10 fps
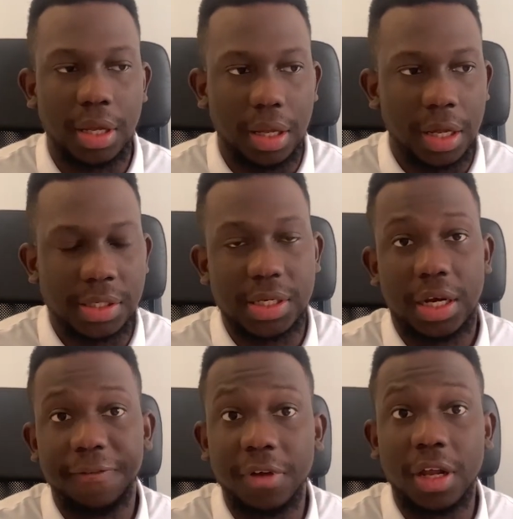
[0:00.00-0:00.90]

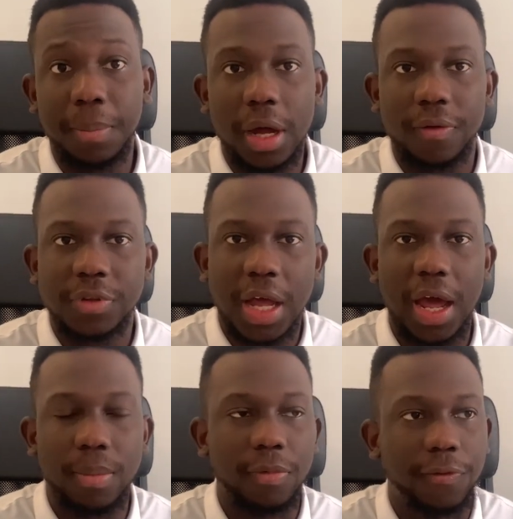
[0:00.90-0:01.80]
significant amount of
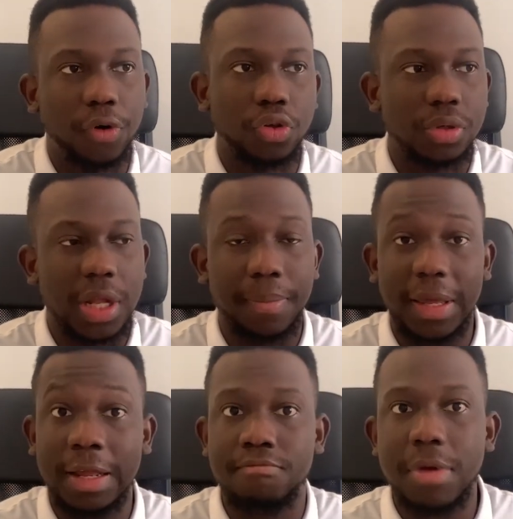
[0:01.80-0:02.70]
time before you start
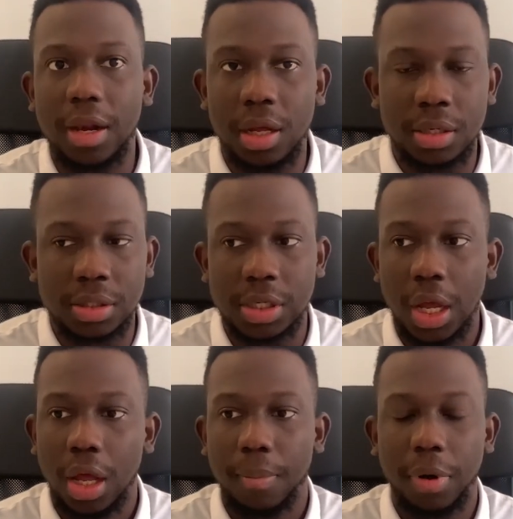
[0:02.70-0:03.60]
making millions,
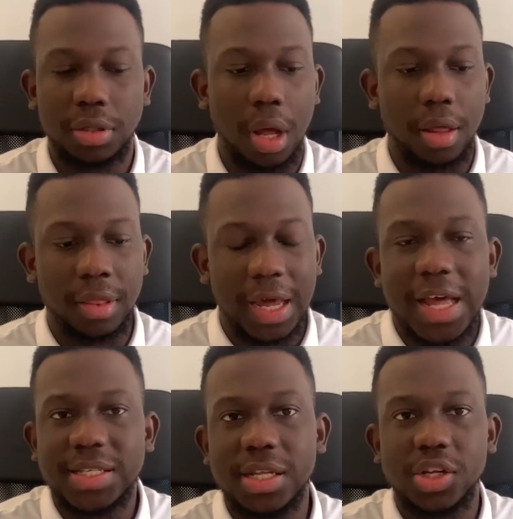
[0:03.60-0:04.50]
but the
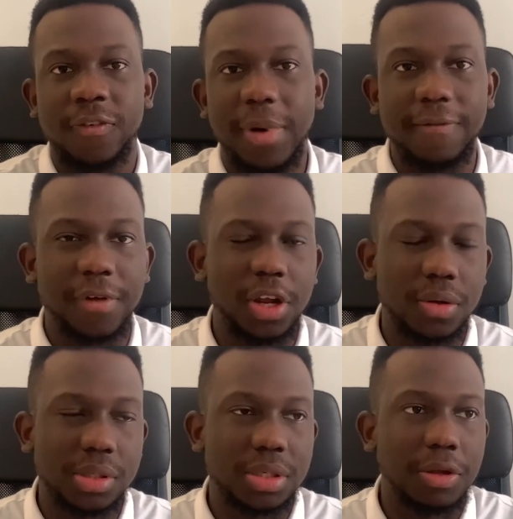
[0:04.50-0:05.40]
essence of my
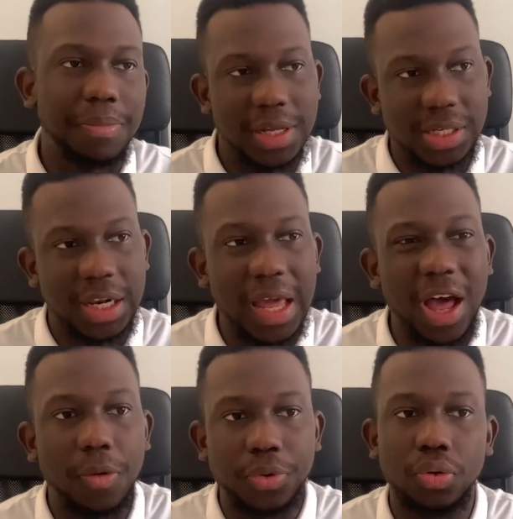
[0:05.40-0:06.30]
videos is to basically
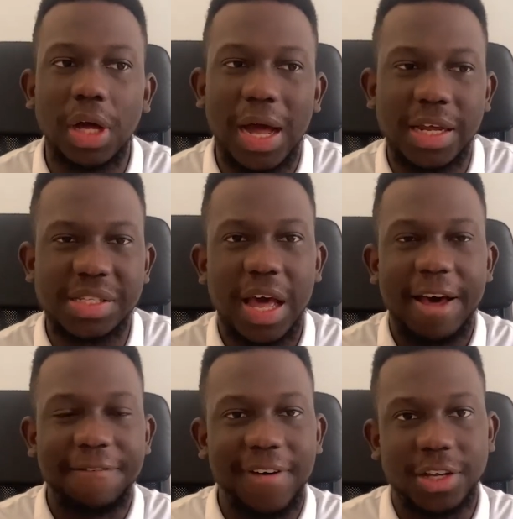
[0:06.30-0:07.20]
help you guys
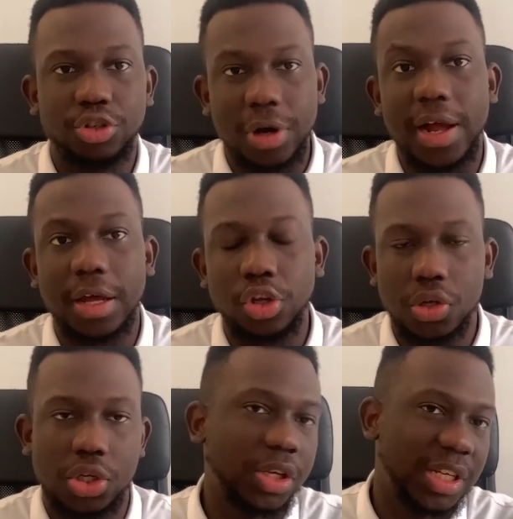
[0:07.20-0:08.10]
fast track your
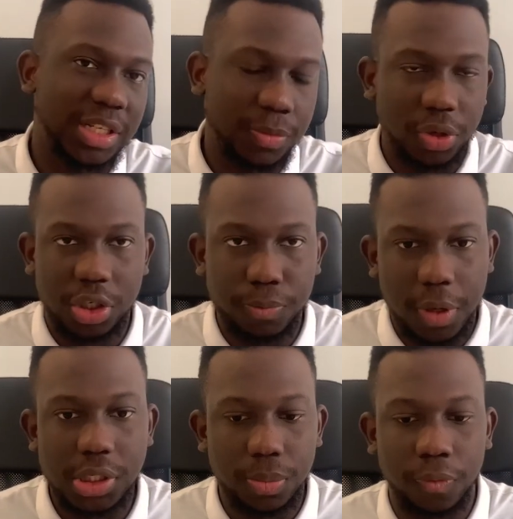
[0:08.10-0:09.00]
success as much as
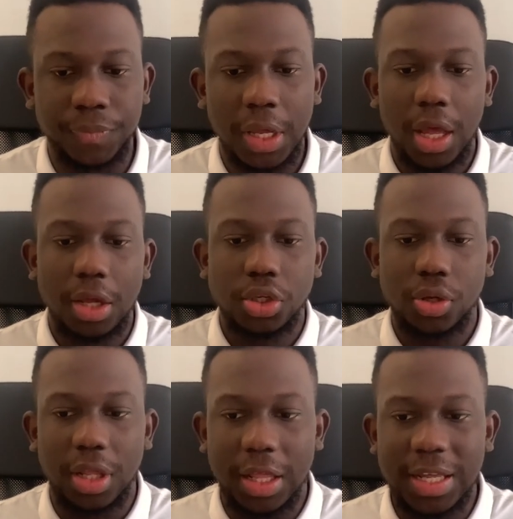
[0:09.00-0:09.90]
possible.
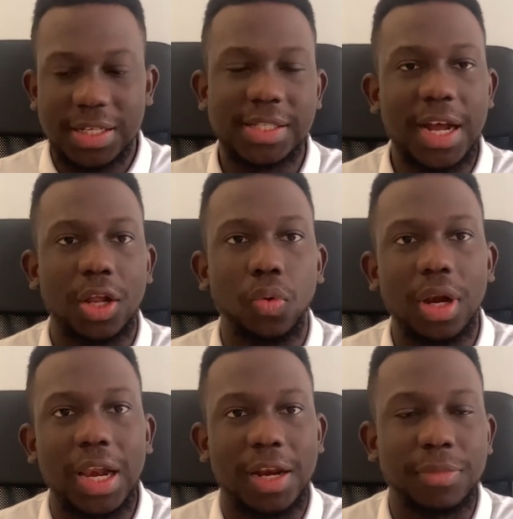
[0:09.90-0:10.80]
So that's exactly what
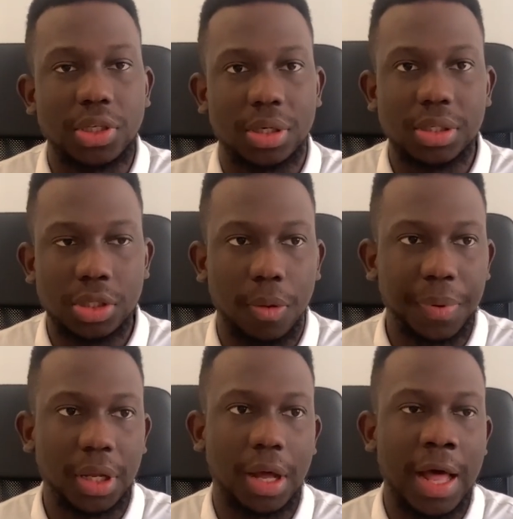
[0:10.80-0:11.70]
led me to this
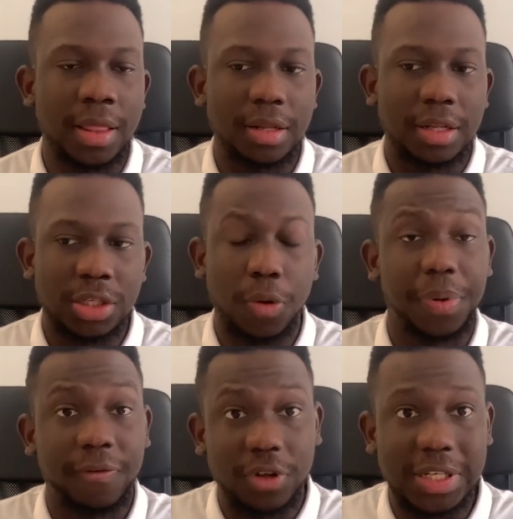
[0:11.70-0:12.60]
topic. And the
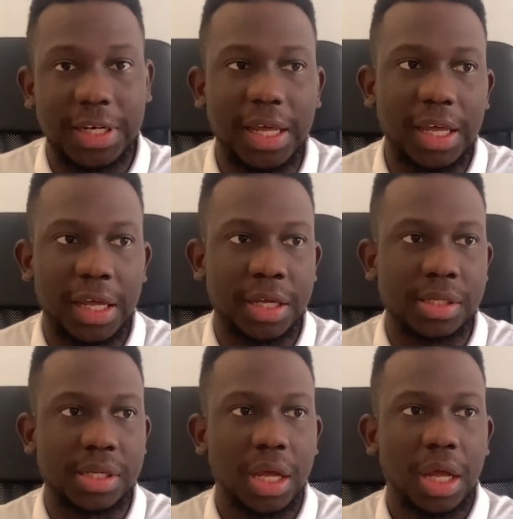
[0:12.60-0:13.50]
topic for today
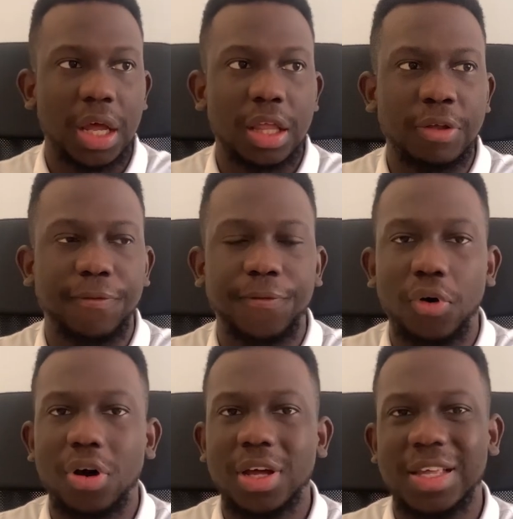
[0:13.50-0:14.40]
is the
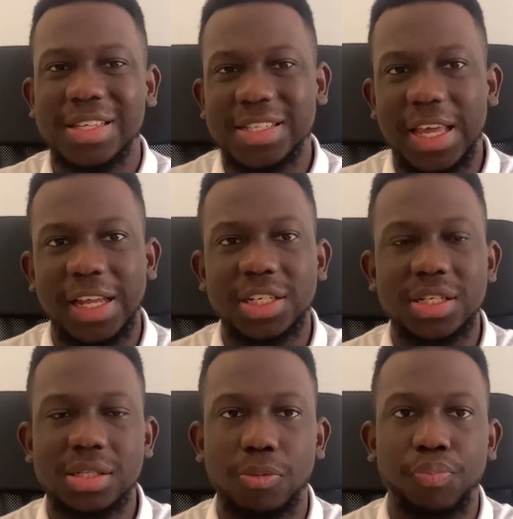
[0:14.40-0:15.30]
four
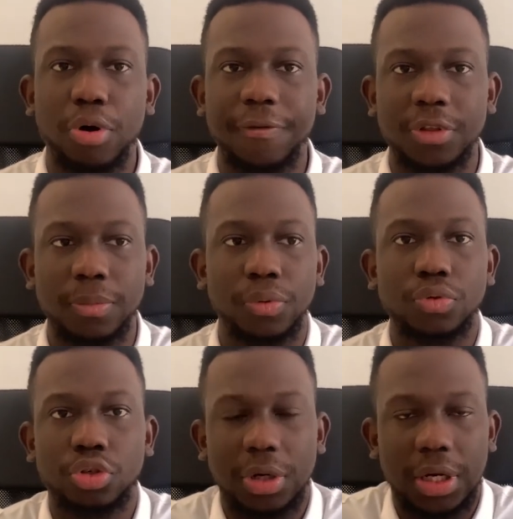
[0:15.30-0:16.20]
stages to profitable
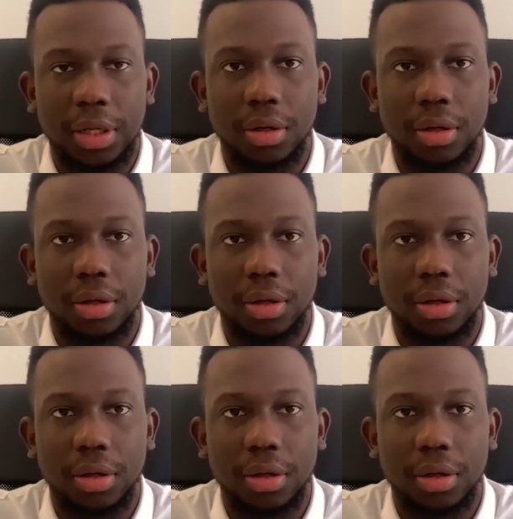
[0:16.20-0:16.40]
trading.